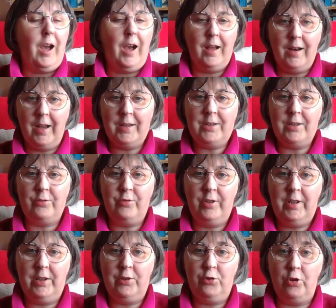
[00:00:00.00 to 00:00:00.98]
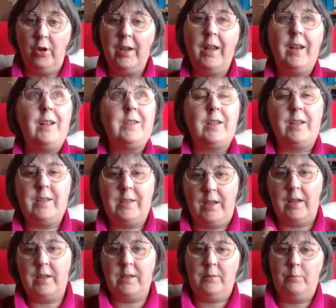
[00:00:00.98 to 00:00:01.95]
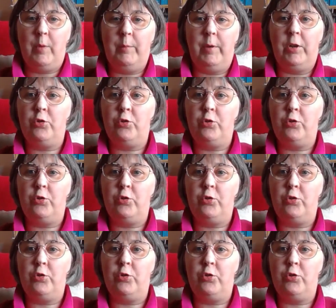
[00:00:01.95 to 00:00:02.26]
And I did really enjoy it, and it's maybe